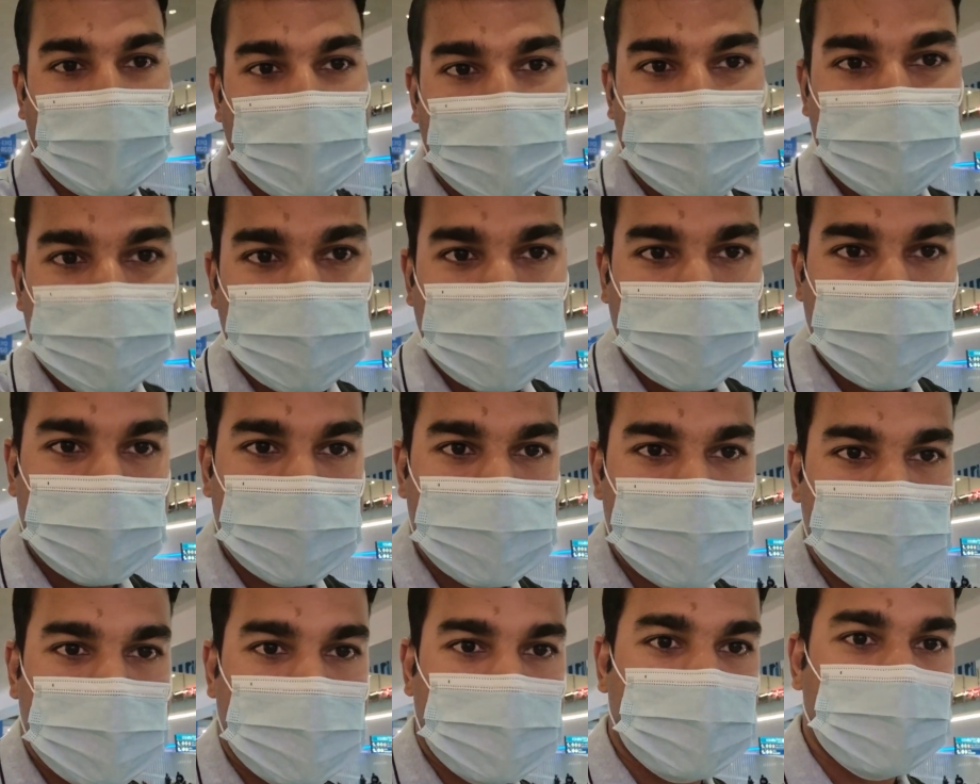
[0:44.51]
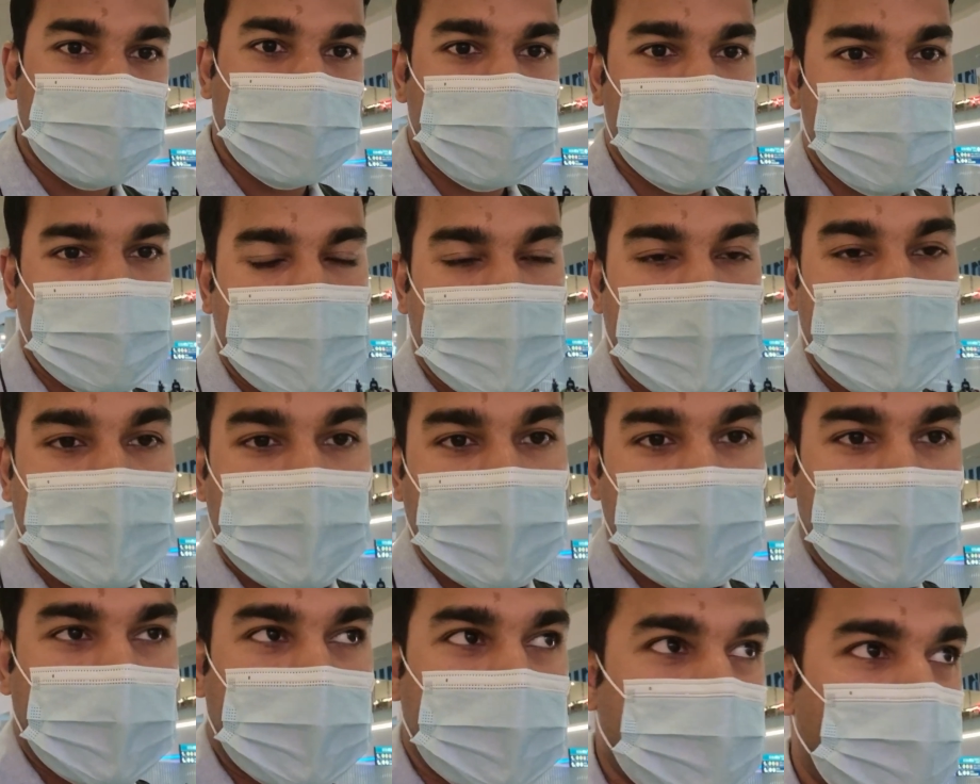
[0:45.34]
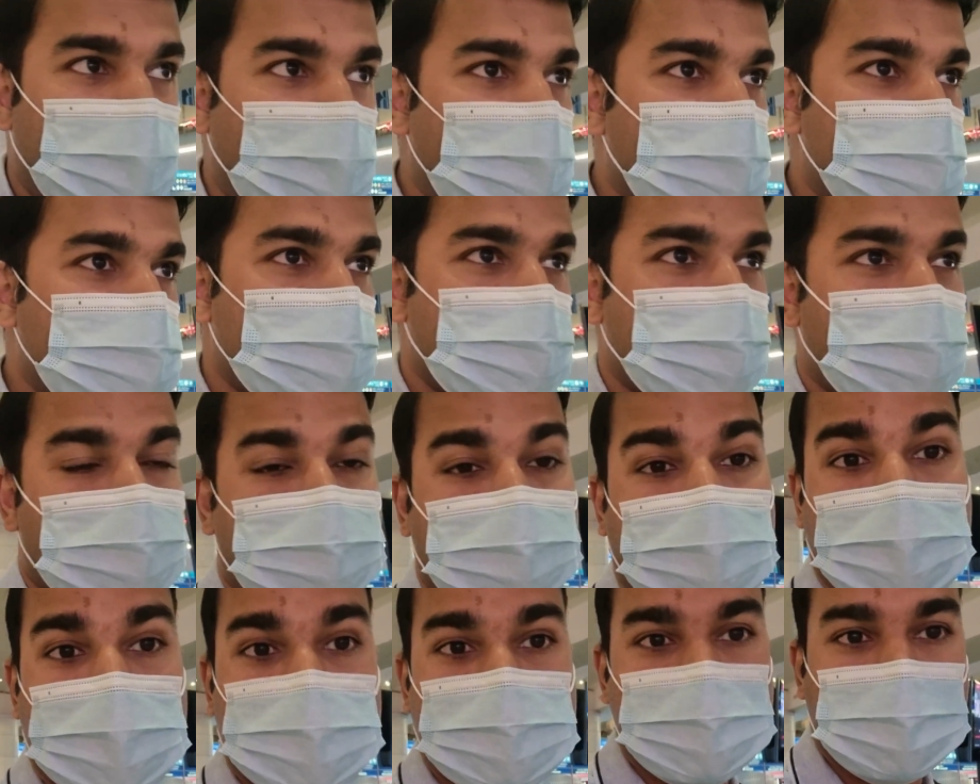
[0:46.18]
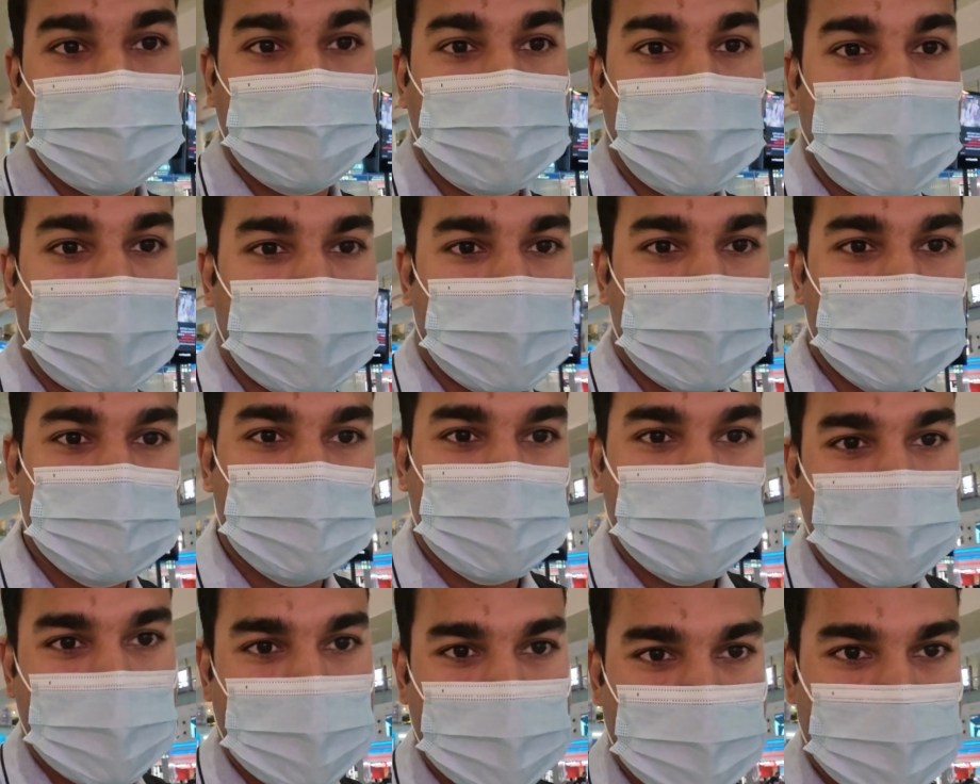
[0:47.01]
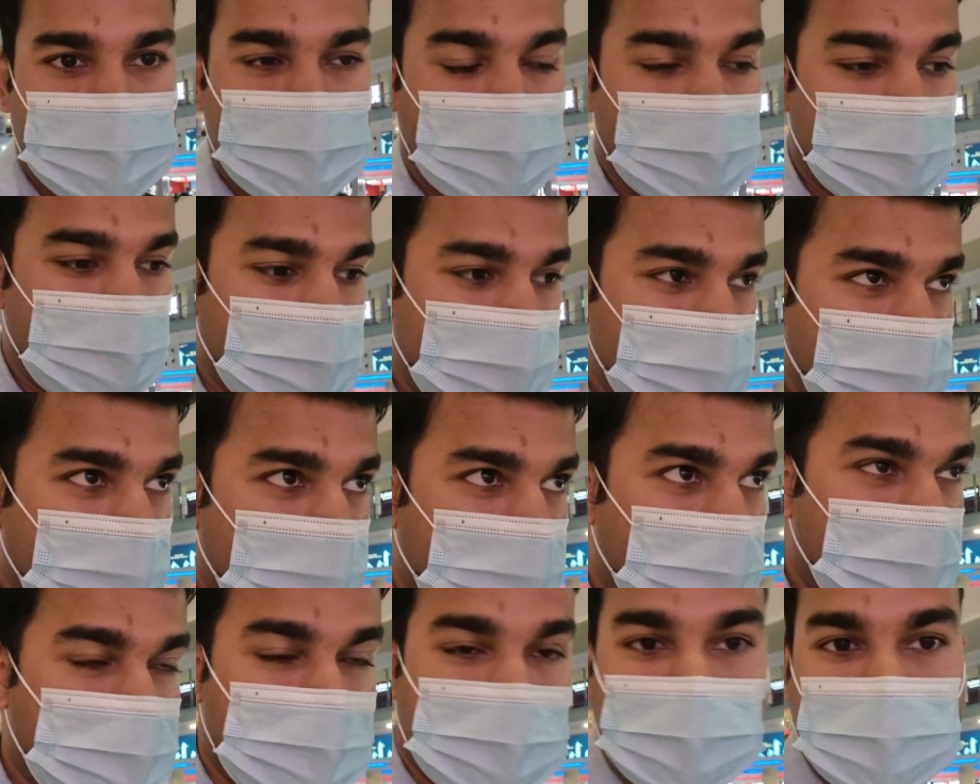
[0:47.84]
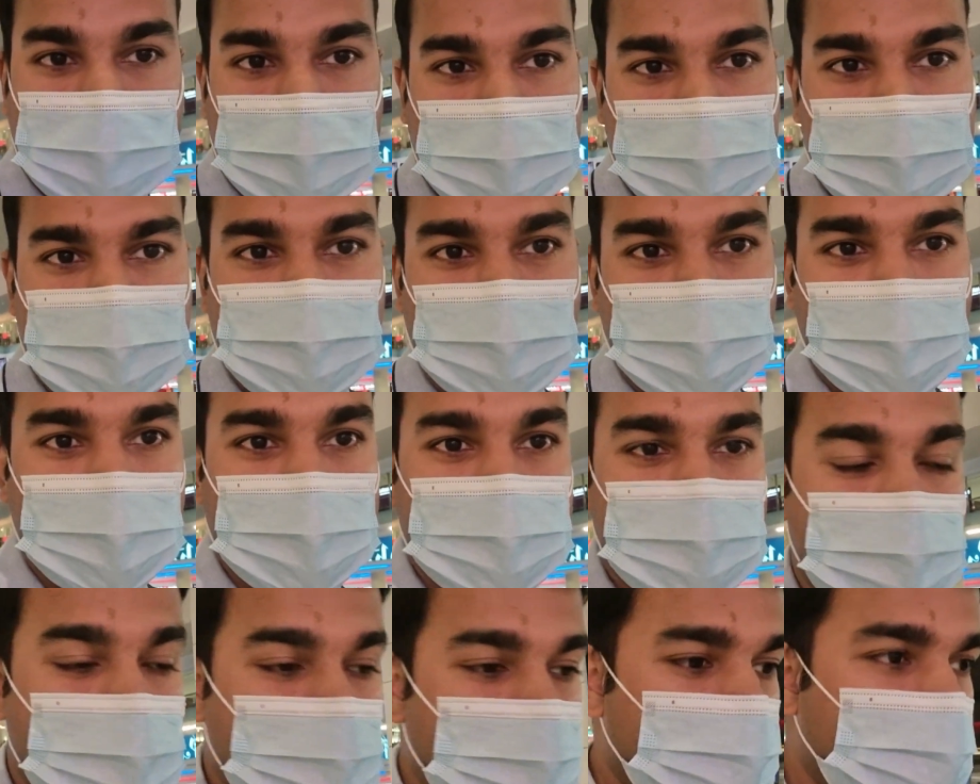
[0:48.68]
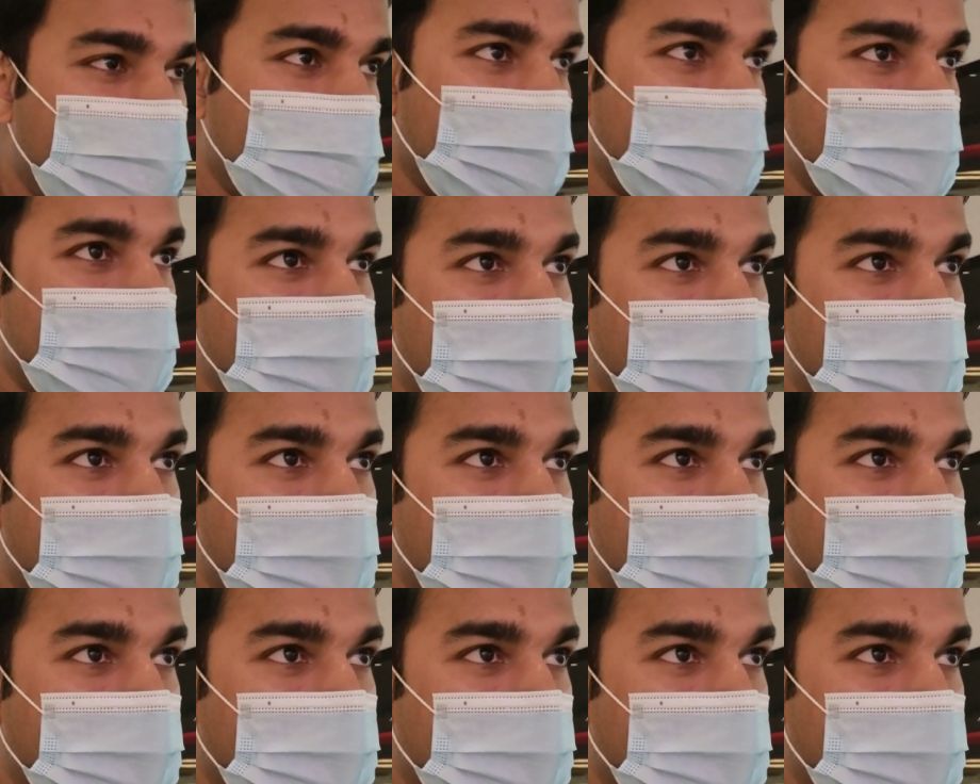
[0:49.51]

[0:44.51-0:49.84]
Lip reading: a meal service and also faster baggage delivery. I think that's worth it.